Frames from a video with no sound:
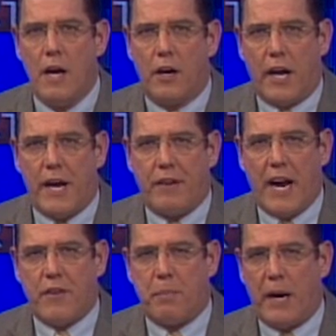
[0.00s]
Good
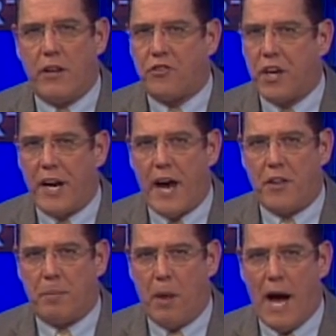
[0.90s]
evening, everybody. Let's get out
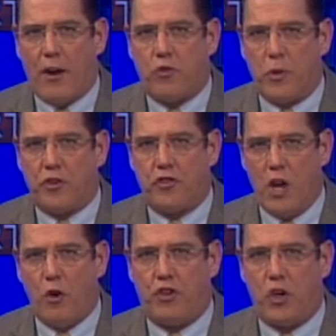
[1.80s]
of the blocks with a
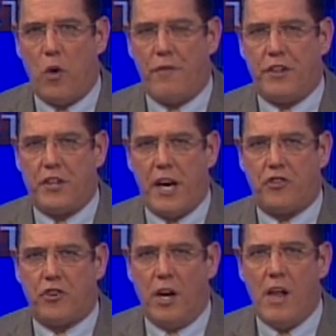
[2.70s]
snowshoe
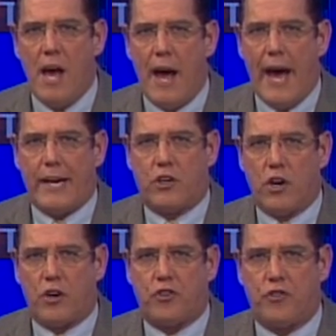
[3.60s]
invitational at
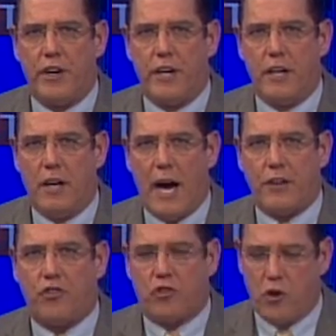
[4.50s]
Kirksville
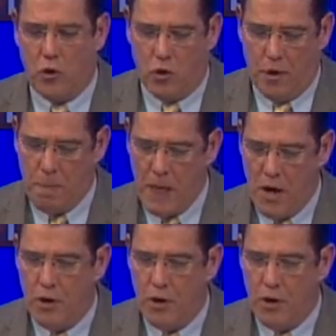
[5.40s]
High School.